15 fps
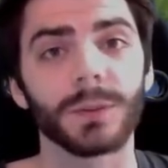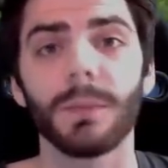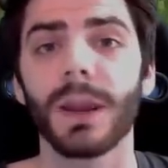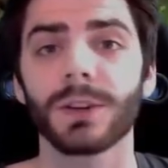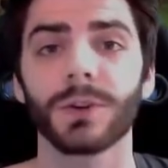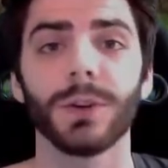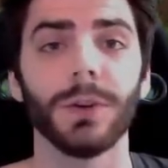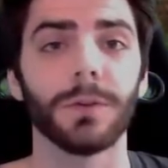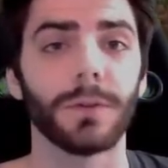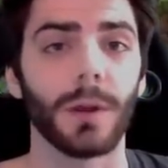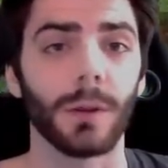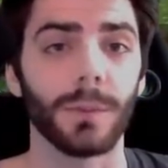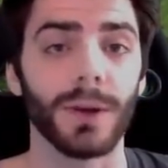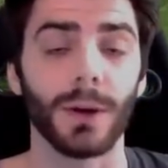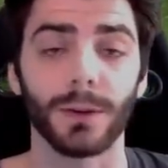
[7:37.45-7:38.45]
make sure you
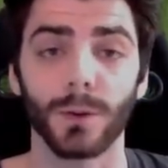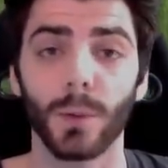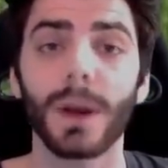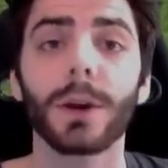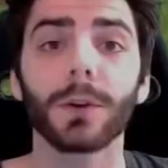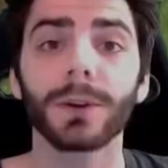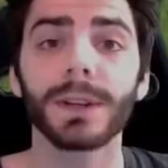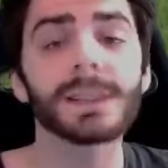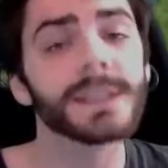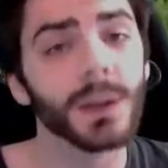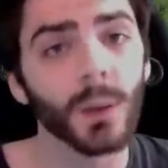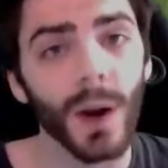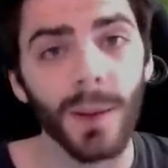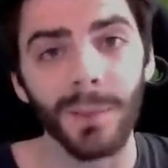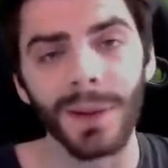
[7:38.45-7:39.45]
follow me on Twitter and
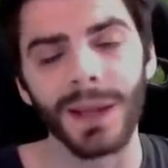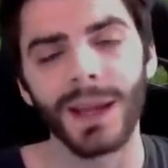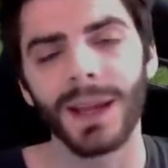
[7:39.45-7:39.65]
Instagram,